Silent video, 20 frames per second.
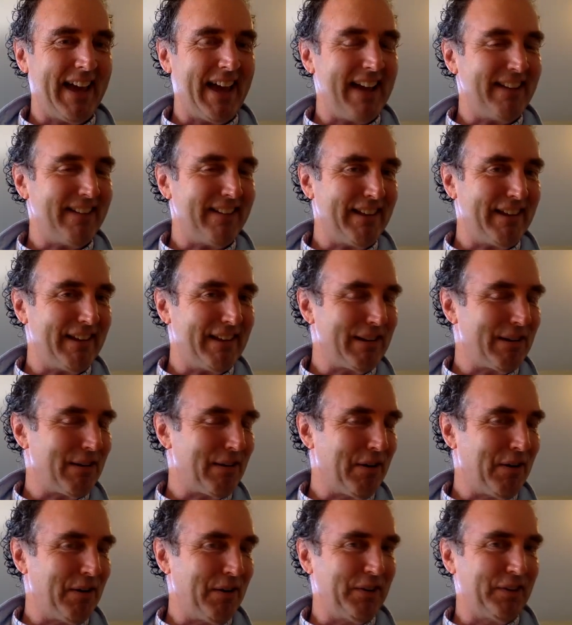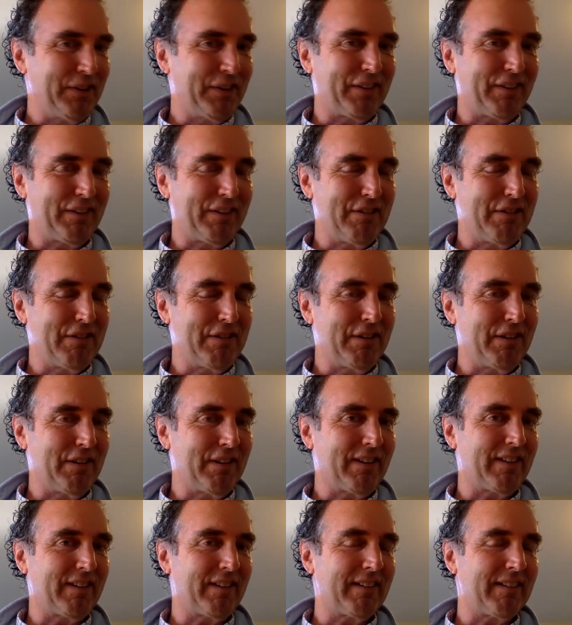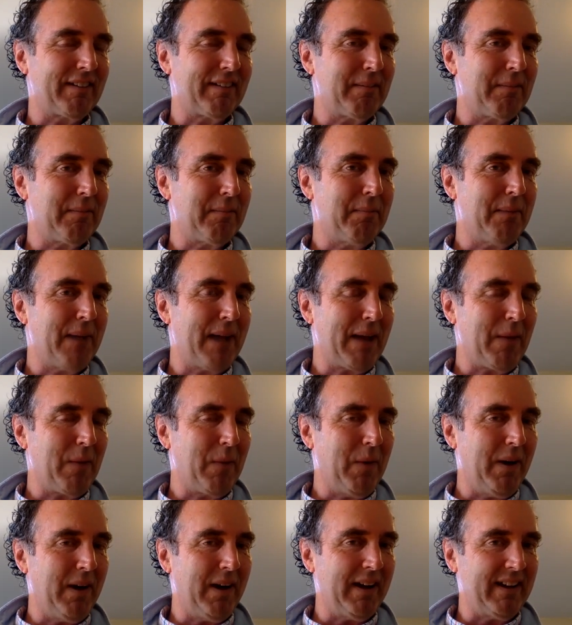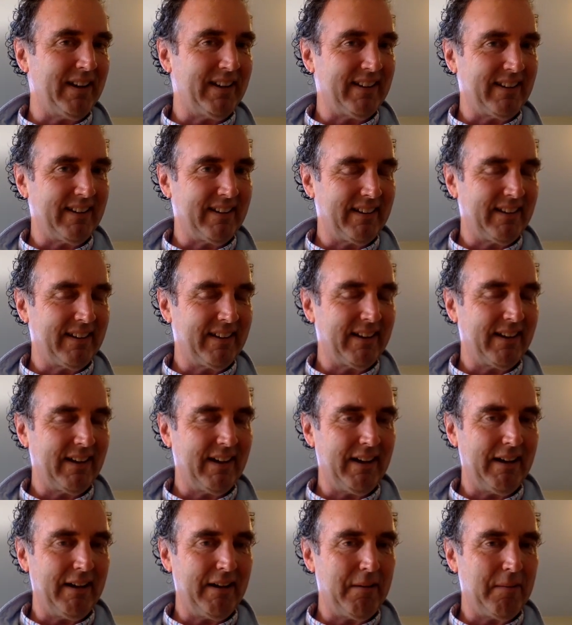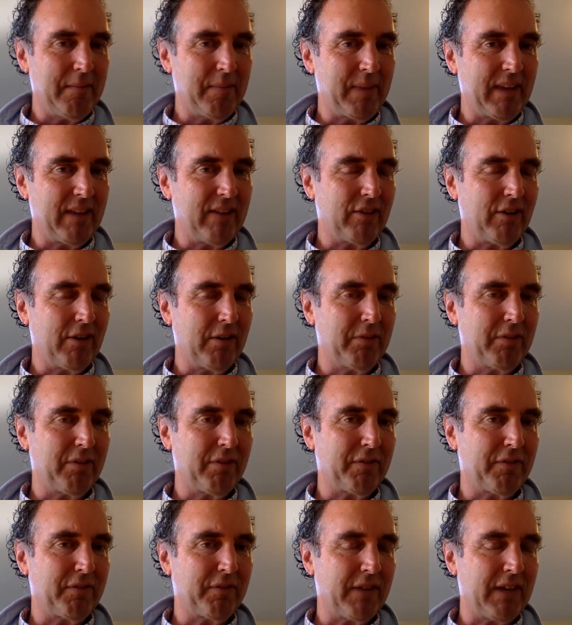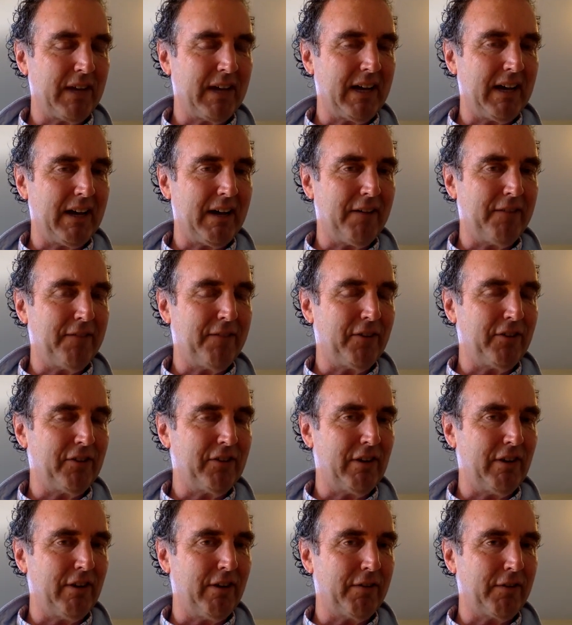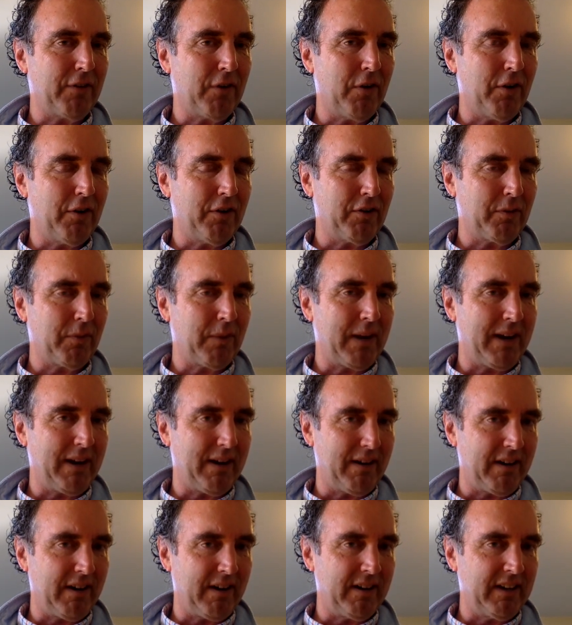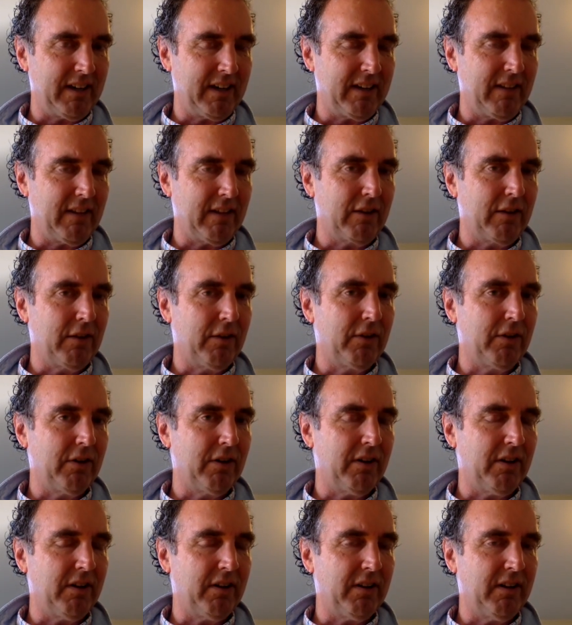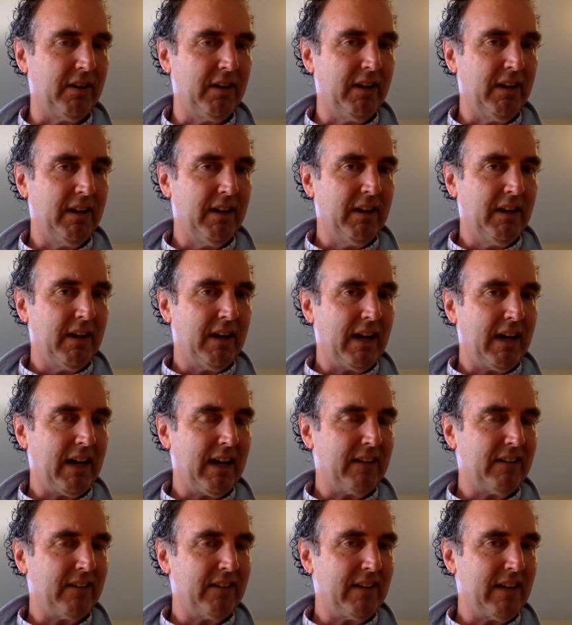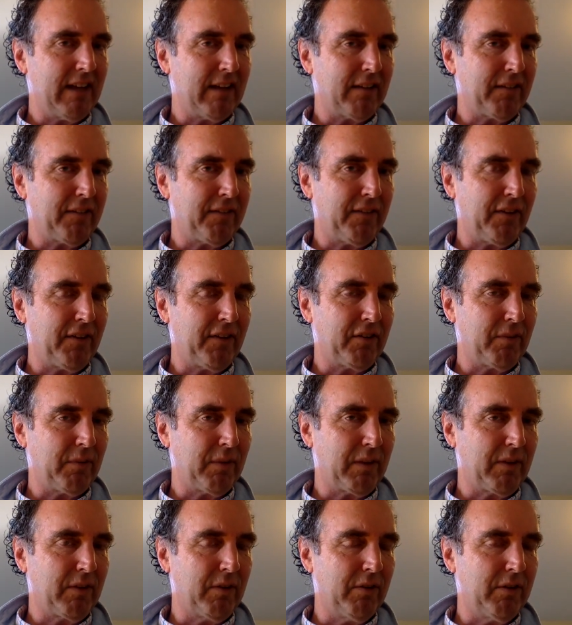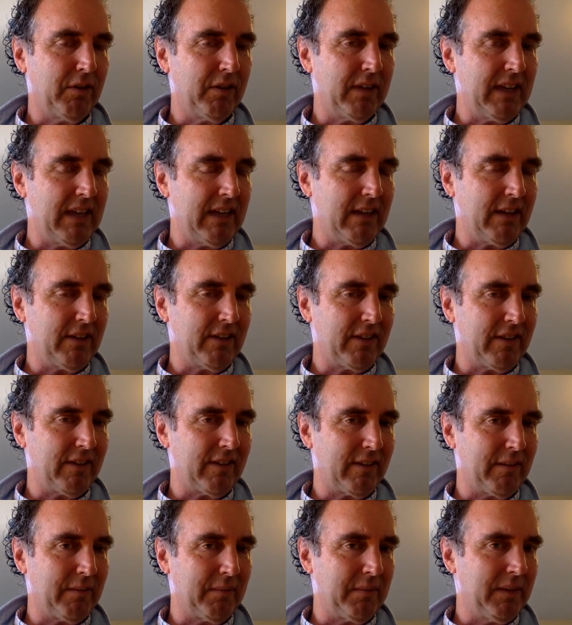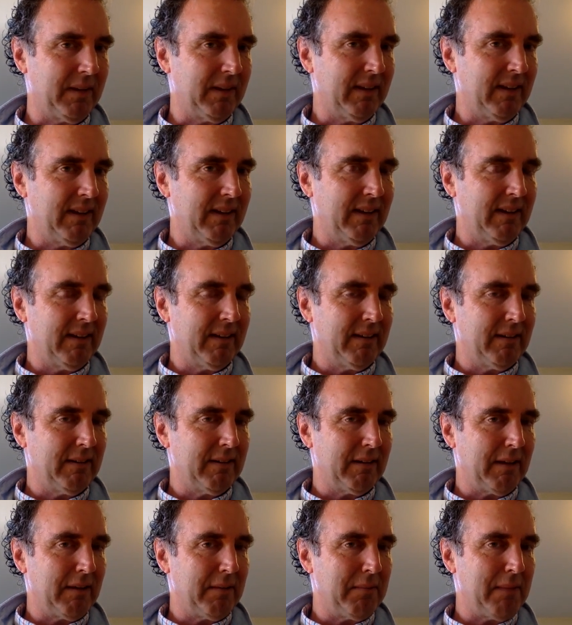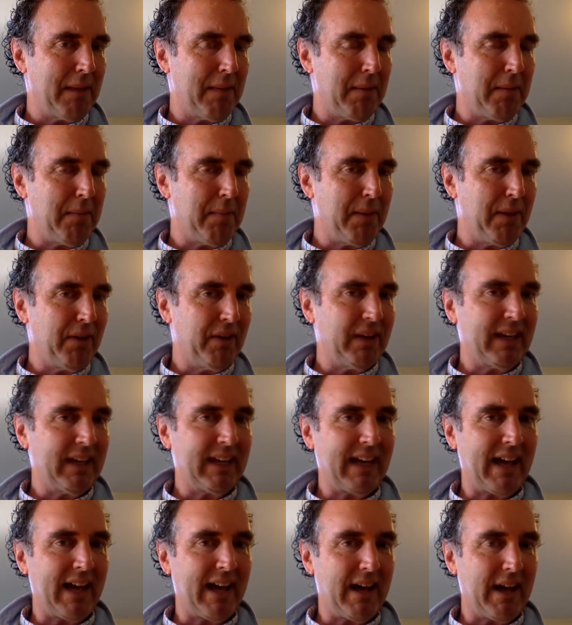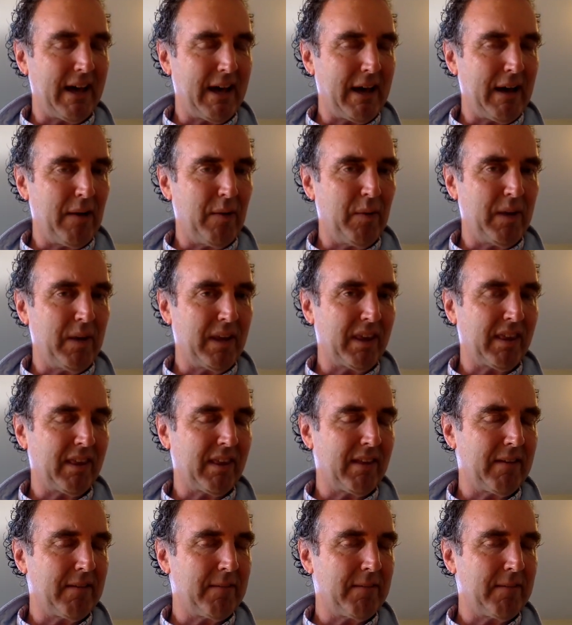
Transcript: 18 year old students might want um, in terms of uh, a first year of courseware in the Google uh, CS First with Google ecosystem, maybe building uh, with